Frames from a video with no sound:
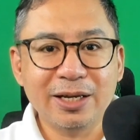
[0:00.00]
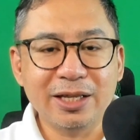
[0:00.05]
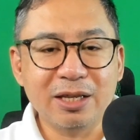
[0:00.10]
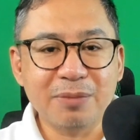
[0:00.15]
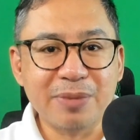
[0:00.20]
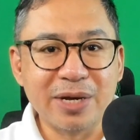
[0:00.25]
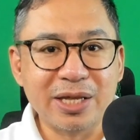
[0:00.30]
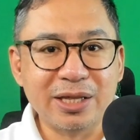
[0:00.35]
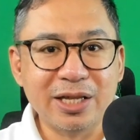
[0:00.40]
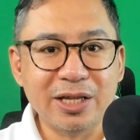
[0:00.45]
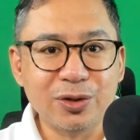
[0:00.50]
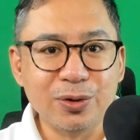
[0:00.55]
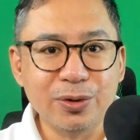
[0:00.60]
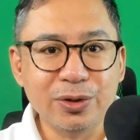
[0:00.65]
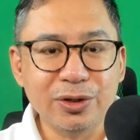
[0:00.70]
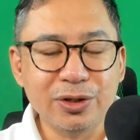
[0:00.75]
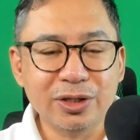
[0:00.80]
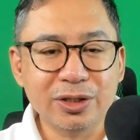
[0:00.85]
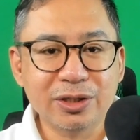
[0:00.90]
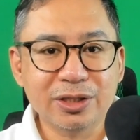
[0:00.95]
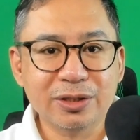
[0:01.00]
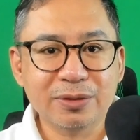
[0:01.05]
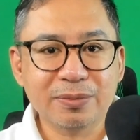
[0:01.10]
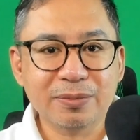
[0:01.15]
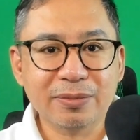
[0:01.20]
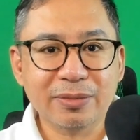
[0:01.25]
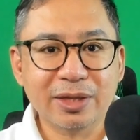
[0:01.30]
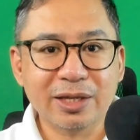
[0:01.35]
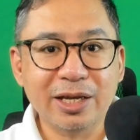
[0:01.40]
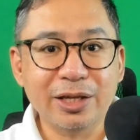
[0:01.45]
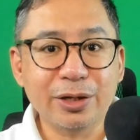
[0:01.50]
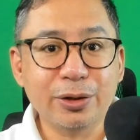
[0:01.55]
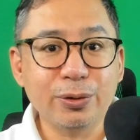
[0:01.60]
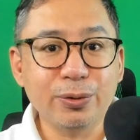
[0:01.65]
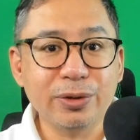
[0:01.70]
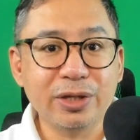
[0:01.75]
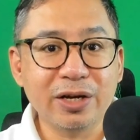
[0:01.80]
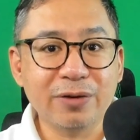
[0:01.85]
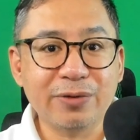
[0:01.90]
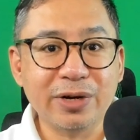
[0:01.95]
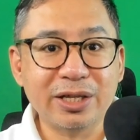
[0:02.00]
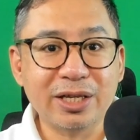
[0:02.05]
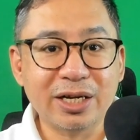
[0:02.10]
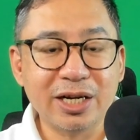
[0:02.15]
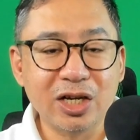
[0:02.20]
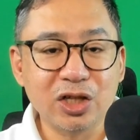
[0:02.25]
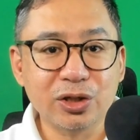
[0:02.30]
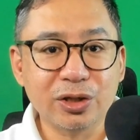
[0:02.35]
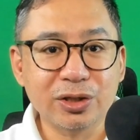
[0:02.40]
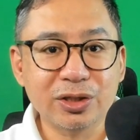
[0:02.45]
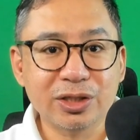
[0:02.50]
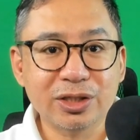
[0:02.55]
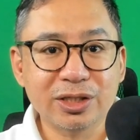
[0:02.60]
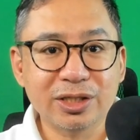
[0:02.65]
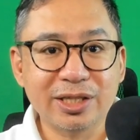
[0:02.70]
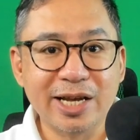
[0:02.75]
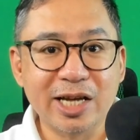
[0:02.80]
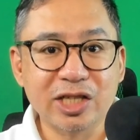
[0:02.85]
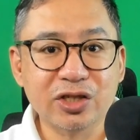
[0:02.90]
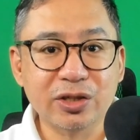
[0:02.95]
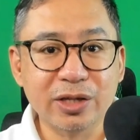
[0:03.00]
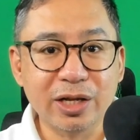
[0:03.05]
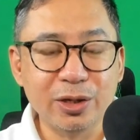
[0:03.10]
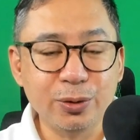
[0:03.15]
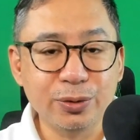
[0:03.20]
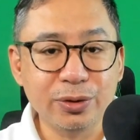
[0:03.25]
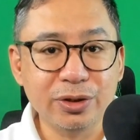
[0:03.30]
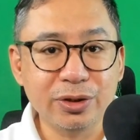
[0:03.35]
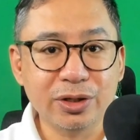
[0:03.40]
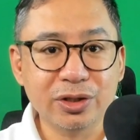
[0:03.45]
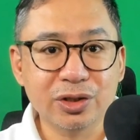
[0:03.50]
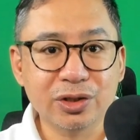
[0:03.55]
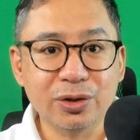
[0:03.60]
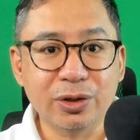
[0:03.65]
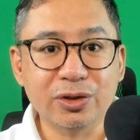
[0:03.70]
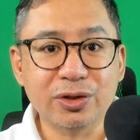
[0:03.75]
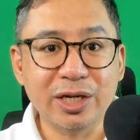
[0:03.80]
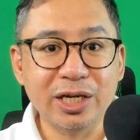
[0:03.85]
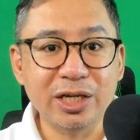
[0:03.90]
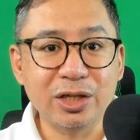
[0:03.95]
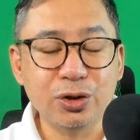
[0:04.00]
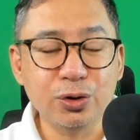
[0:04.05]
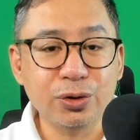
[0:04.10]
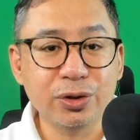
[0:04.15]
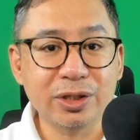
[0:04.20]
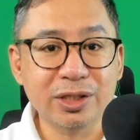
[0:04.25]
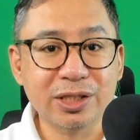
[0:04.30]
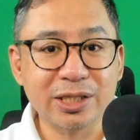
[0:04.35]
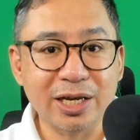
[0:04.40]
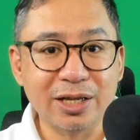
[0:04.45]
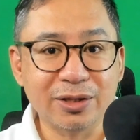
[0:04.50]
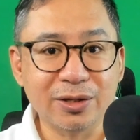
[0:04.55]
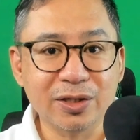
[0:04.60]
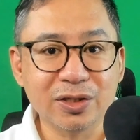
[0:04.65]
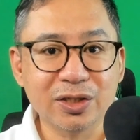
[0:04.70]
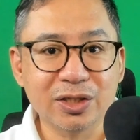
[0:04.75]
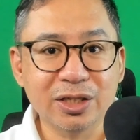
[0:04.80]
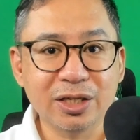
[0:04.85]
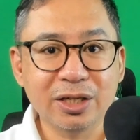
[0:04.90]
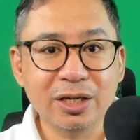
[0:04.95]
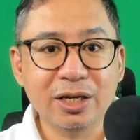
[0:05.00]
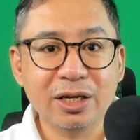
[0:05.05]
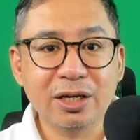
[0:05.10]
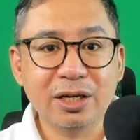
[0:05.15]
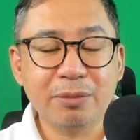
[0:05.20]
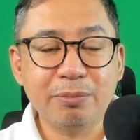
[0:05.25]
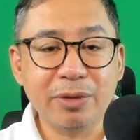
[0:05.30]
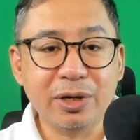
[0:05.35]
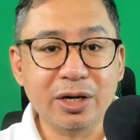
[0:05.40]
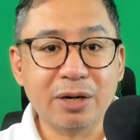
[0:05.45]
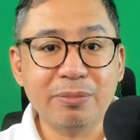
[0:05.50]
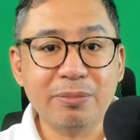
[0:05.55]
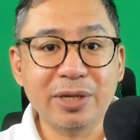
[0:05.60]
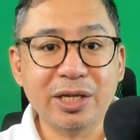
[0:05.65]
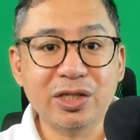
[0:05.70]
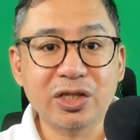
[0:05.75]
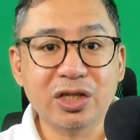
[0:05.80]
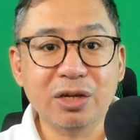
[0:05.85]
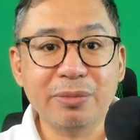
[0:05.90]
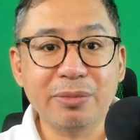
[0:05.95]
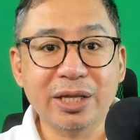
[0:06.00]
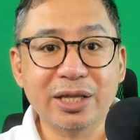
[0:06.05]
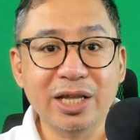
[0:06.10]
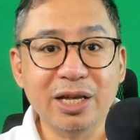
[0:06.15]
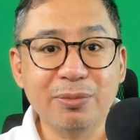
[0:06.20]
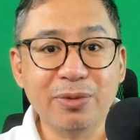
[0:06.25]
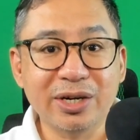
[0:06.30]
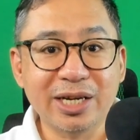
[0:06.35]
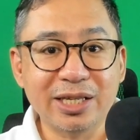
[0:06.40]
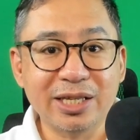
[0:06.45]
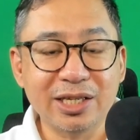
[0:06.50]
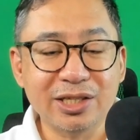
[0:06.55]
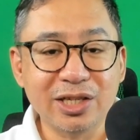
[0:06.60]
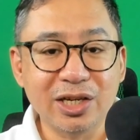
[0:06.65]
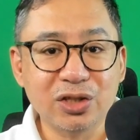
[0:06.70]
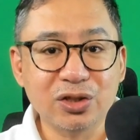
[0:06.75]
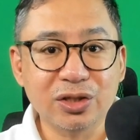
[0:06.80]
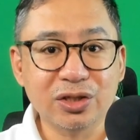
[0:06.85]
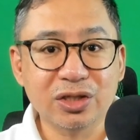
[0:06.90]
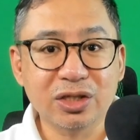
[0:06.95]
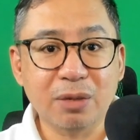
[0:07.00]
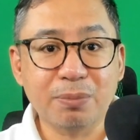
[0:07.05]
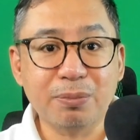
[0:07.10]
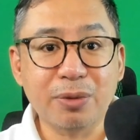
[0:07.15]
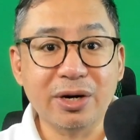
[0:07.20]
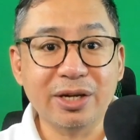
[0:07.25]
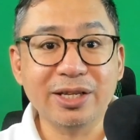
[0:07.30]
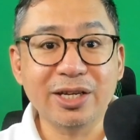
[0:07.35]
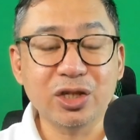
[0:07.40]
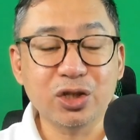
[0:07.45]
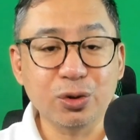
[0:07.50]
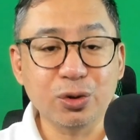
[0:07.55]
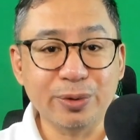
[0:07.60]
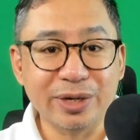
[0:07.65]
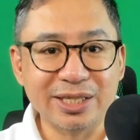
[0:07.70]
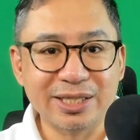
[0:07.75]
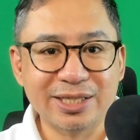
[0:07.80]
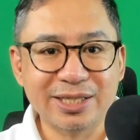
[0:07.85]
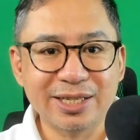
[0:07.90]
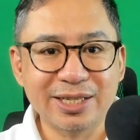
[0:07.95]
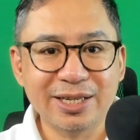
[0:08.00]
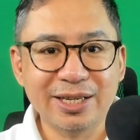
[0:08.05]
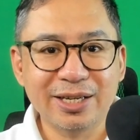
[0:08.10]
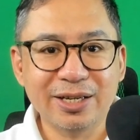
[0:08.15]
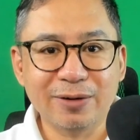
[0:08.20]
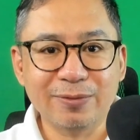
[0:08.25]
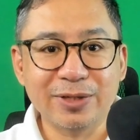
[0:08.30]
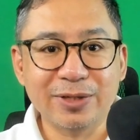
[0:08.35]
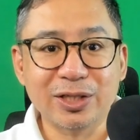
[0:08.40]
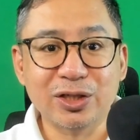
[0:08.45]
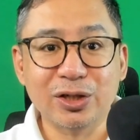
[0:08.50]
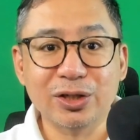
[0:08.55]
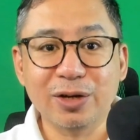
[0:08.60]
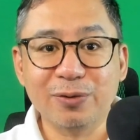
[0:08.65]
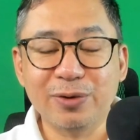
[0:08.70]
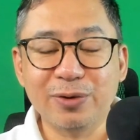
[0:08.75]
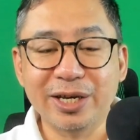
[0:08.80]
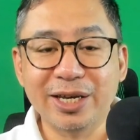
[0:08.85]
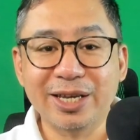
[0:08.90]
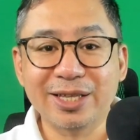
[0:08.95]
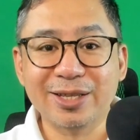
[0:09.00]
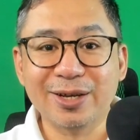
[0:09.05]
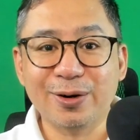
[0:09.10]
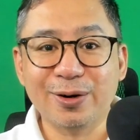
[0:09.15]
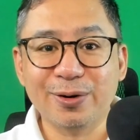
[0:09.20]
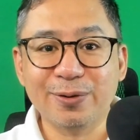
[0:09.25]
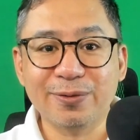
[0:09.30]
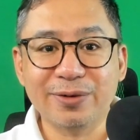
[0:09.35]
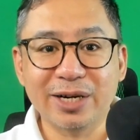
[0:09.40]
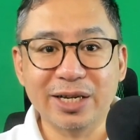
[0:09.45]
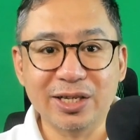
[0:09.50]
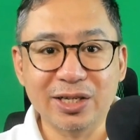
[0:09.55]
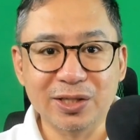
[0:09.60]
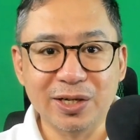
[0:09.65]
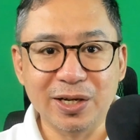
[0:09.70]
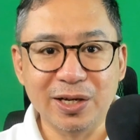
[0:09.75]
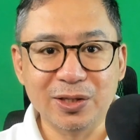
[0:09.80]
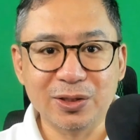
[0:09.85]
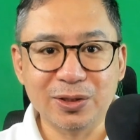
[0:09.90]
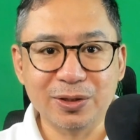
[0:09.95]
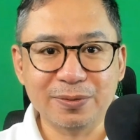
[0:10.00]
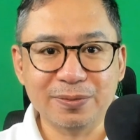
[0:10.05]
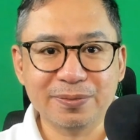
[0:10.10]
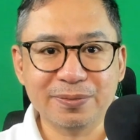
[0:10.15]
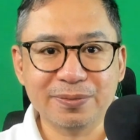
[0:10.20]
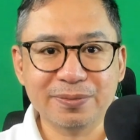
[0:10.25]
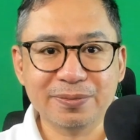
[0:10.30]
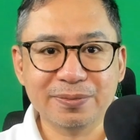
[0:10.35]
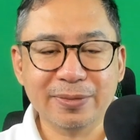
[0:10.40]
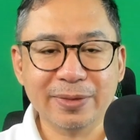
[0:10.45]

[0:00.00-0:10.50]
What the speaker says: Independent unions, including federations, national unions, or trade union centers, become legitimate labor organizations upon issuance of the certificate of registration.